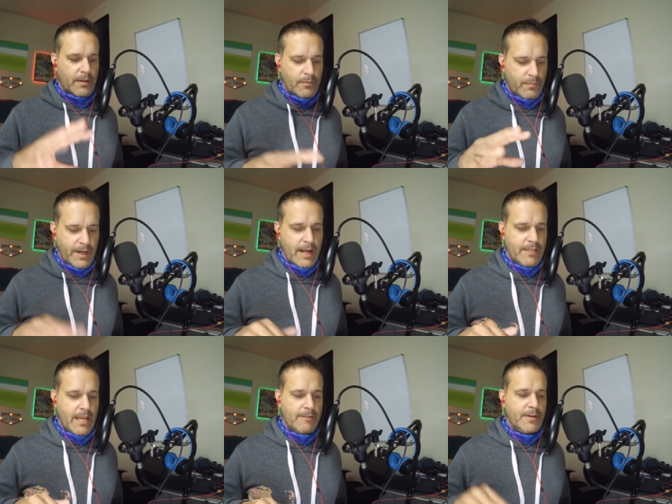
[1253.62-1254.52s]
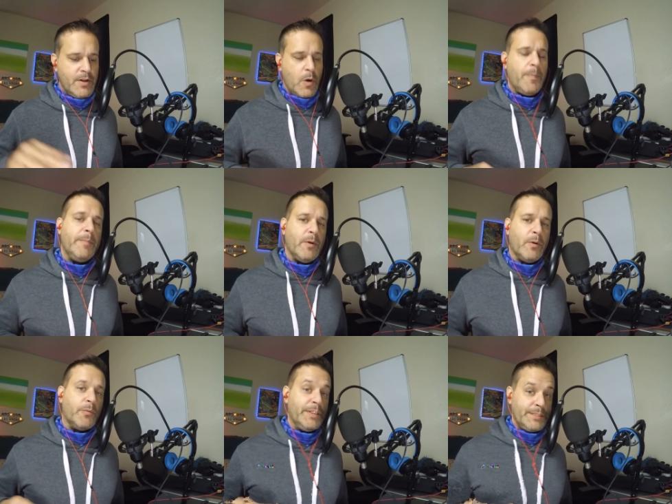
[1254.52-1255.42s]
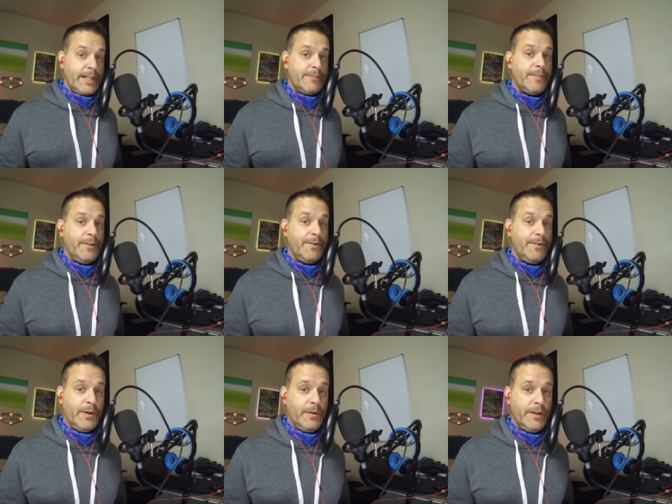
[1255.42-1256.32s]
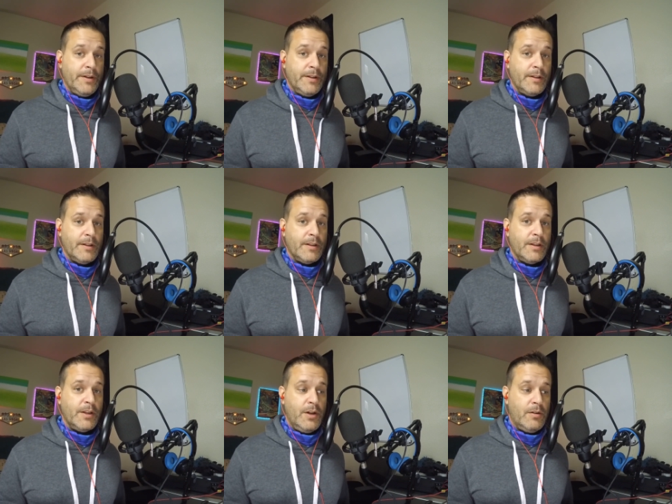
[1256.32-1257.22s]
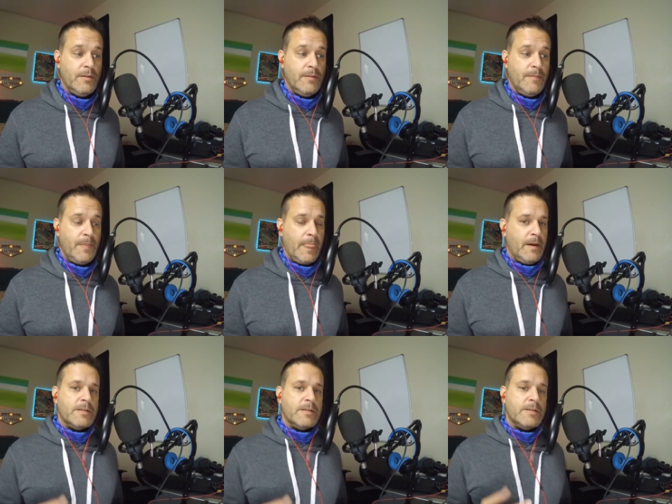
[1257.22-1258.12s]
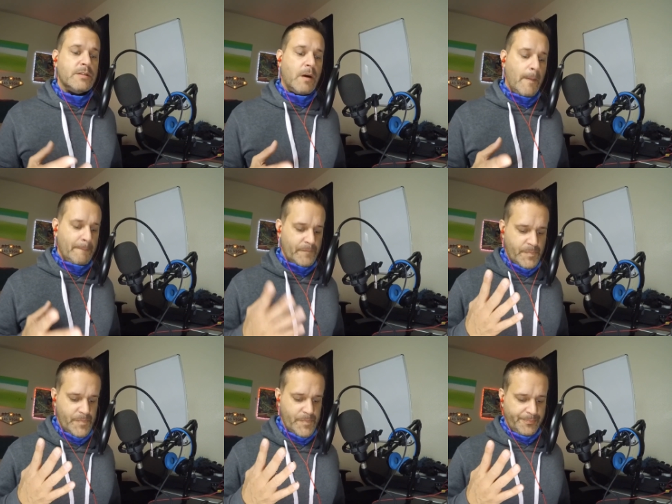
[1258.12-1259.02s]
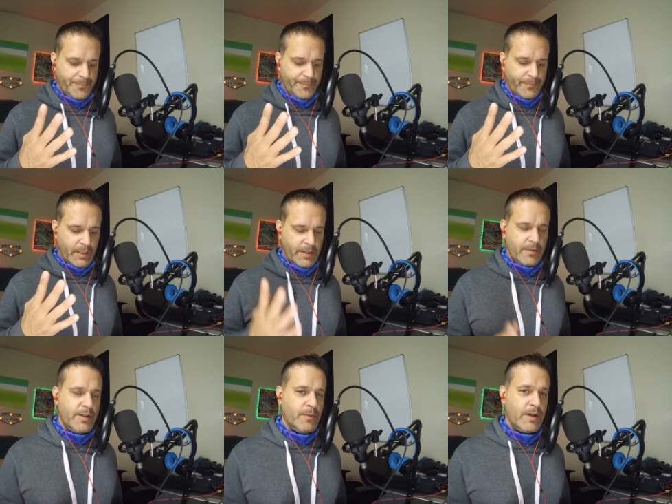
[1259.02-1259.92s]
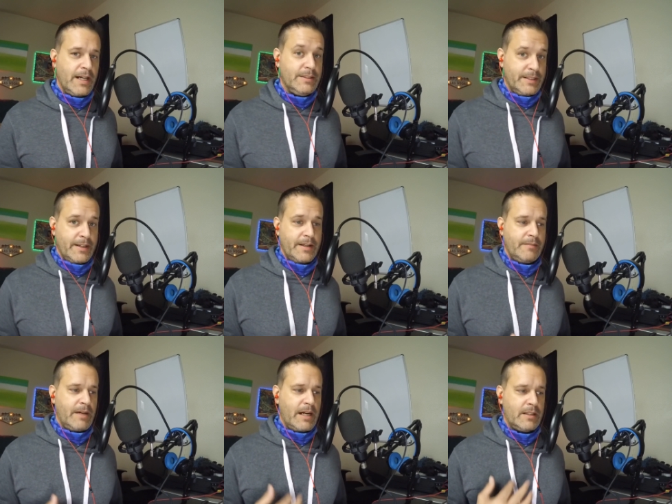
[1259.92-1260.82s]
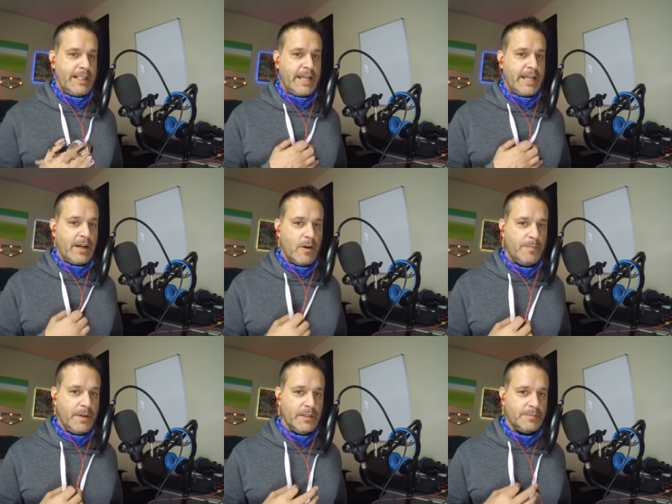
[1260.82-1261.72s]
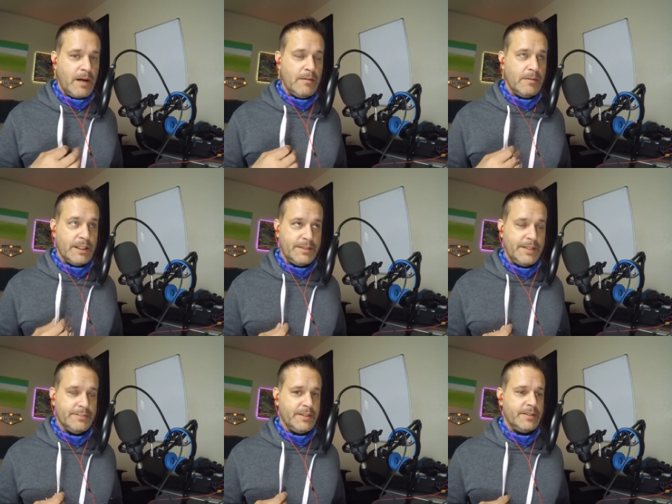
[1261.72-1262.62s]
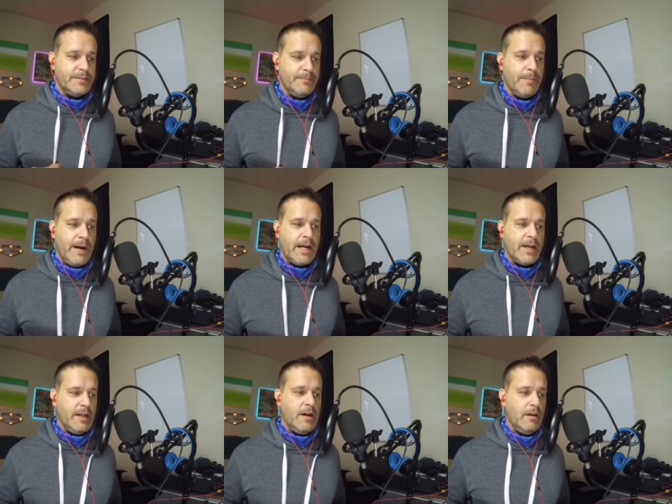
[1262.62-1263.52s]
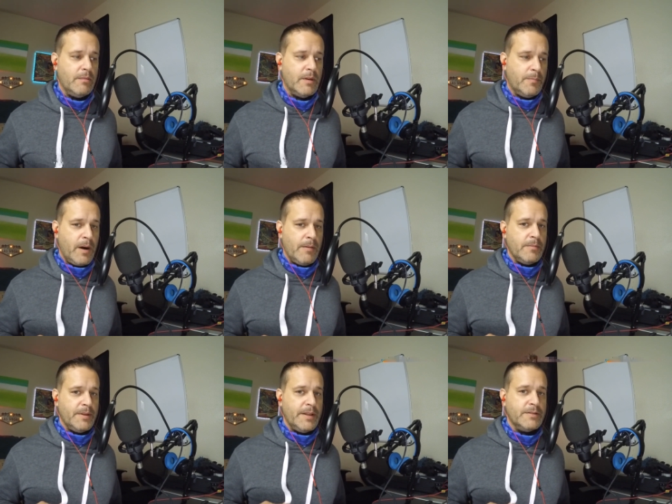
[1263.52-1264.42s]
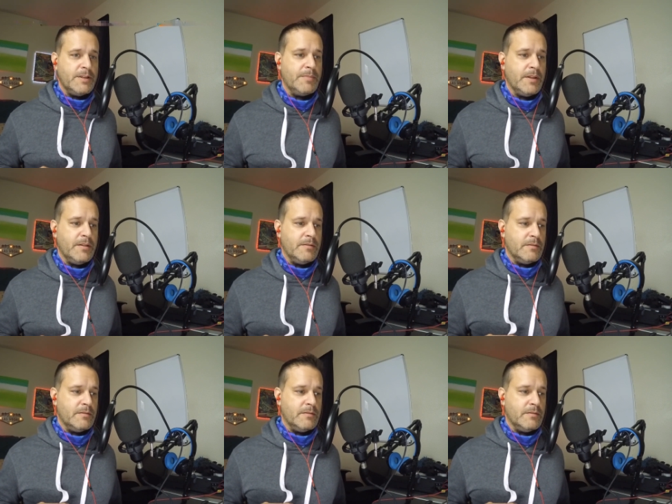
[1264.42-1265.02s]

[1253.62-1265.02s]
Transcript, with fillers: we have to have no people reaching in for their food, you know? So the only one I see actually staying open is probably Caesars, the Bacchanal. They'll probably do something